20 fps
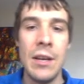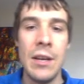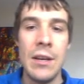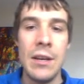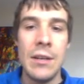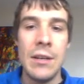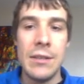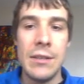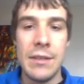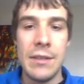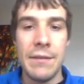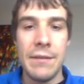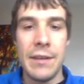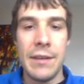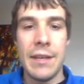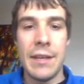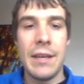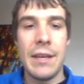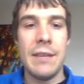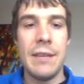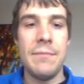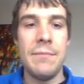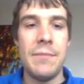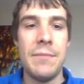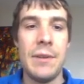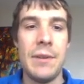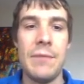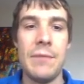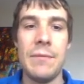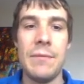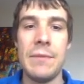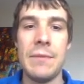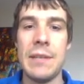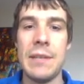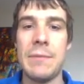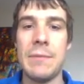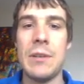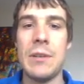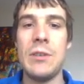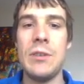stuff like that. But when we
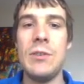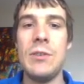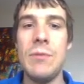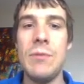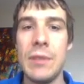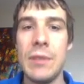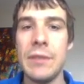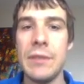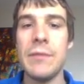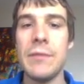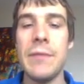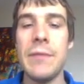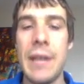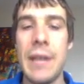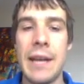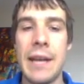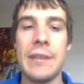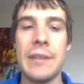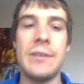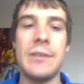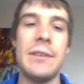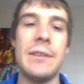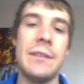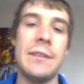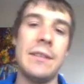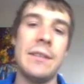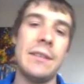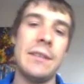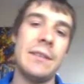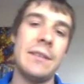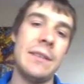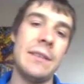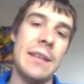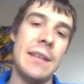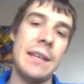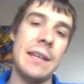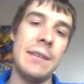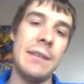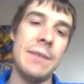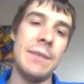talk about a nuclear reaction, it's
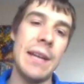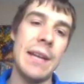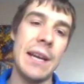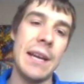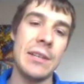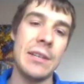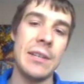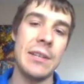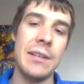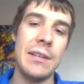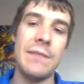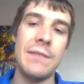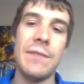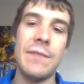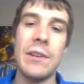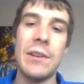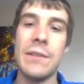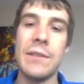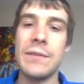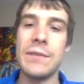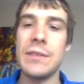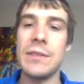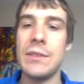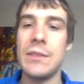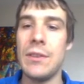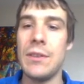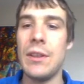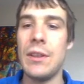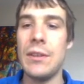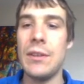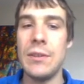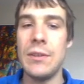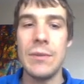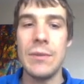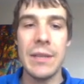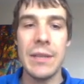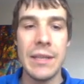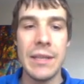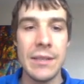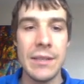any reaction that involves the
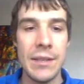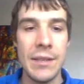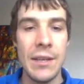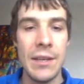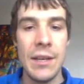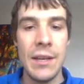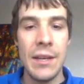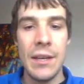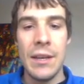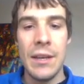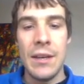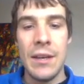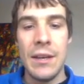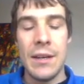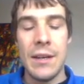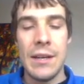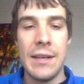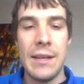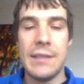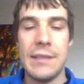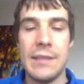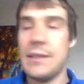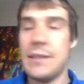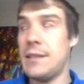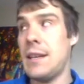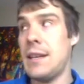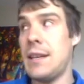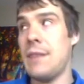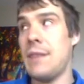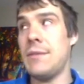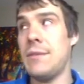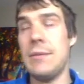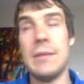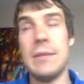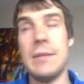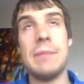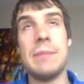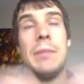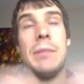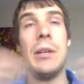nucleus, right? It doesn't have to
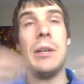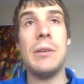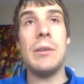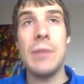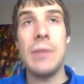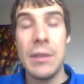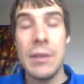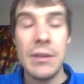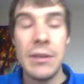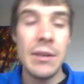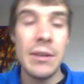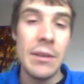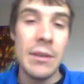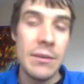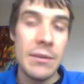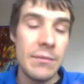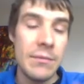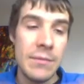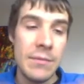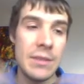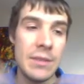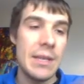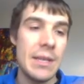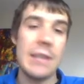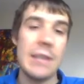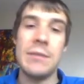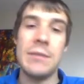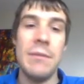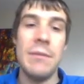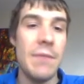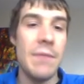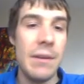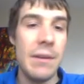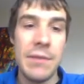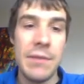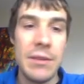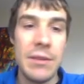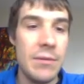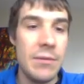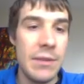explode, just has to involve
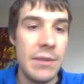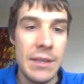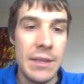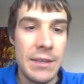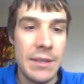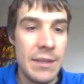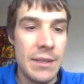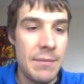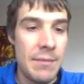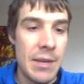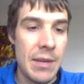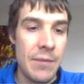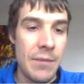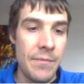the nucleus somehow.